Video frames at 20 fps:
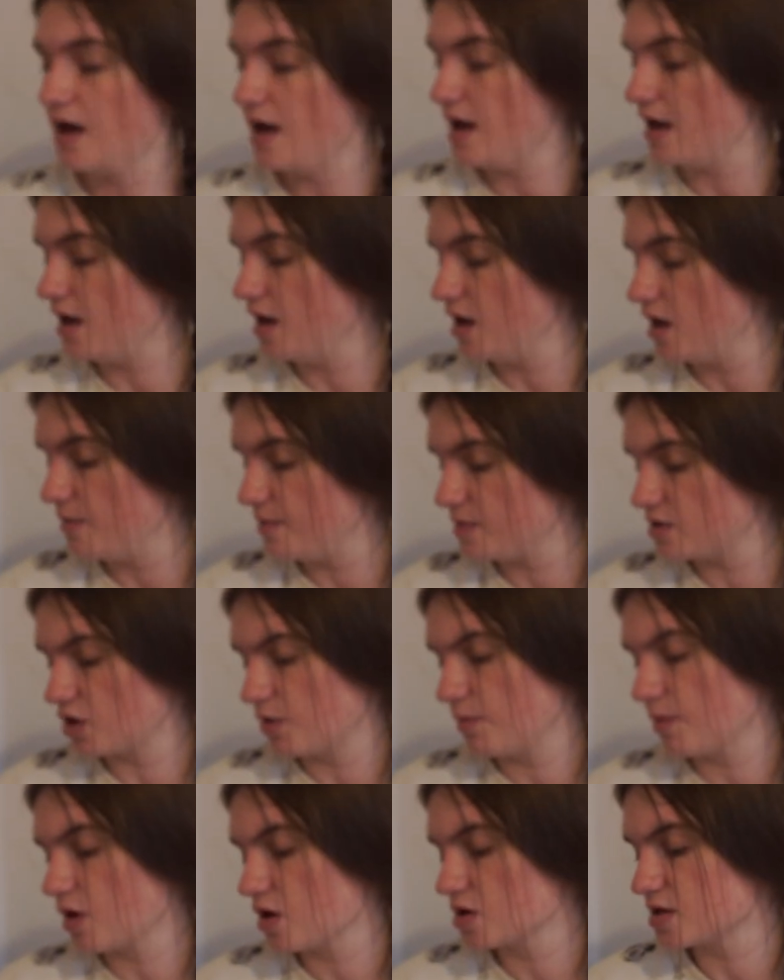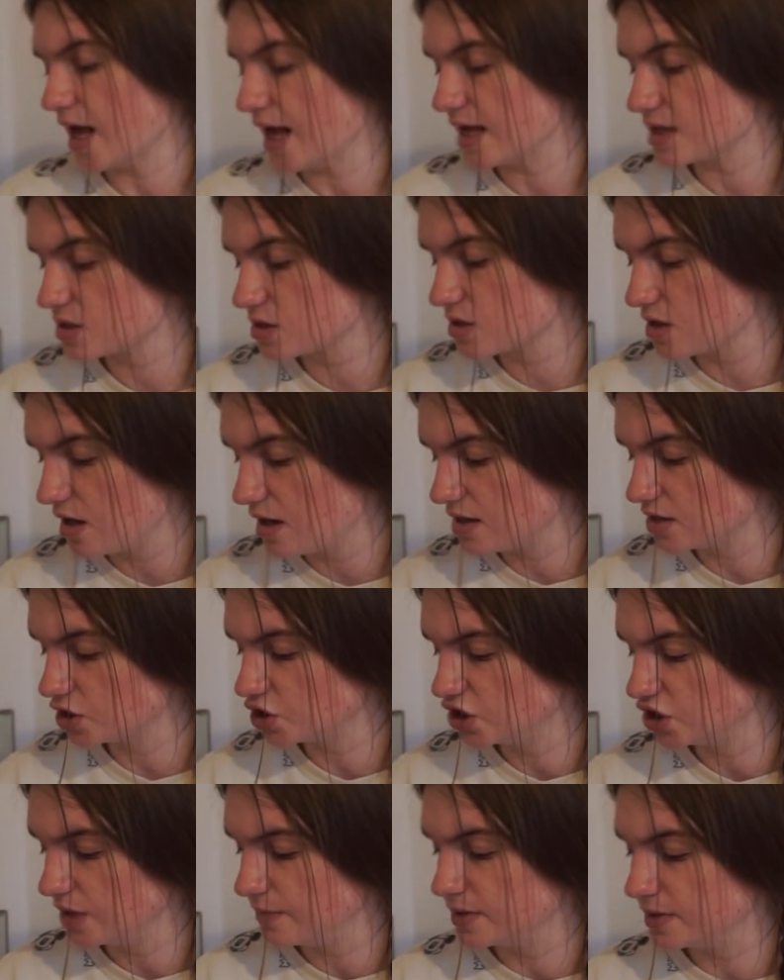It's only because Asda is the
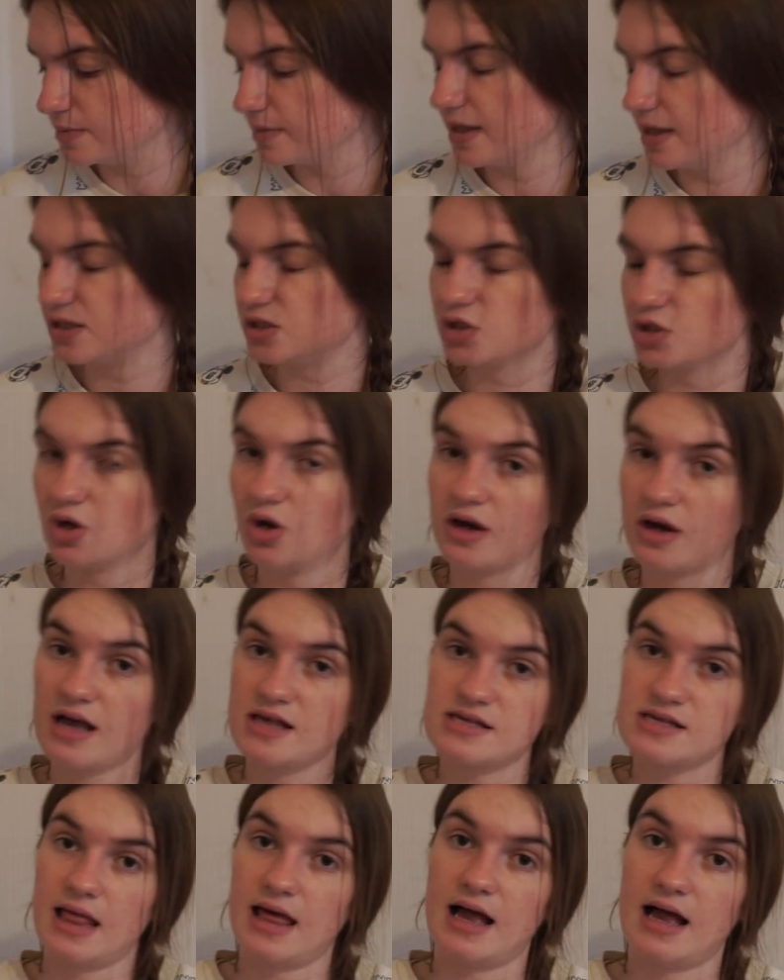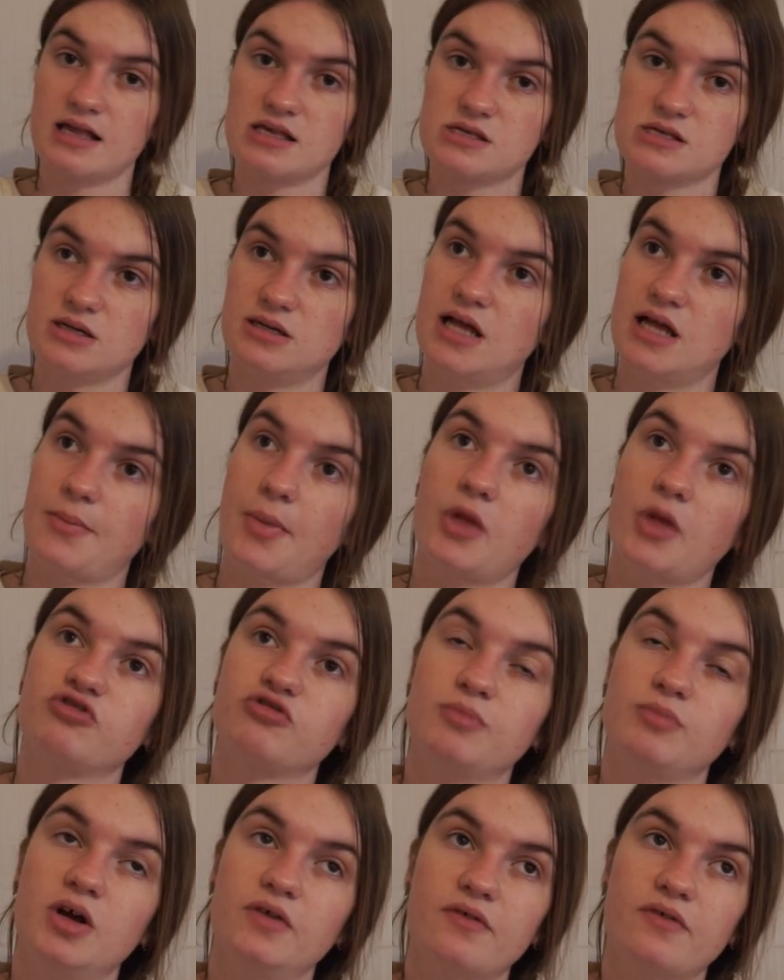cheapest place to go get some hand-sanitizer nail polish
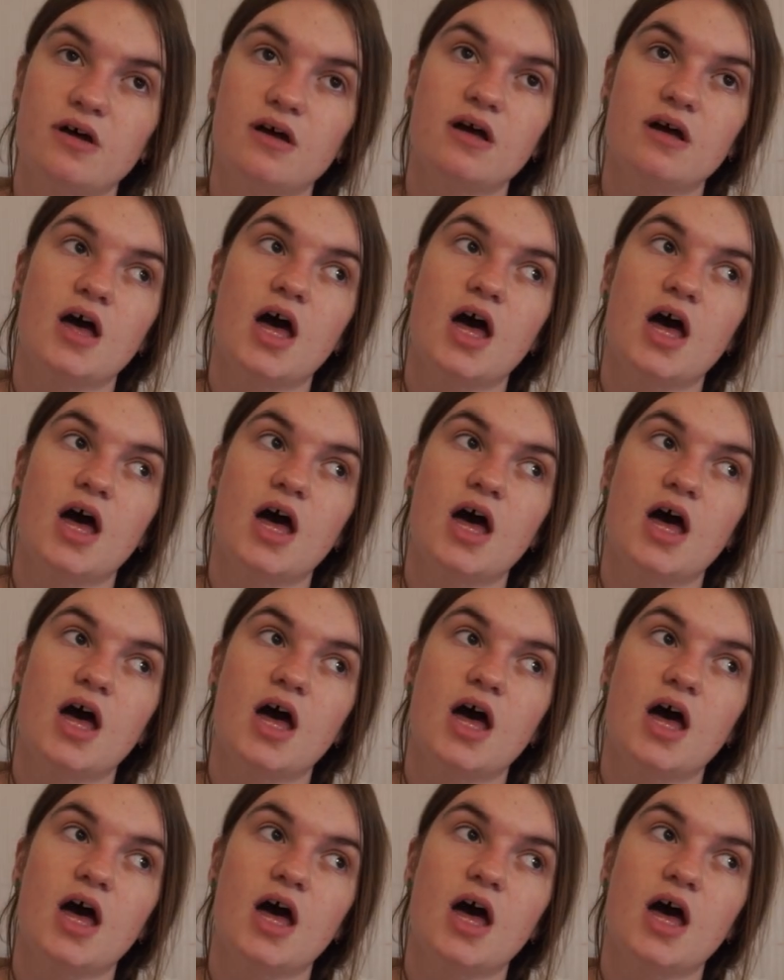remover,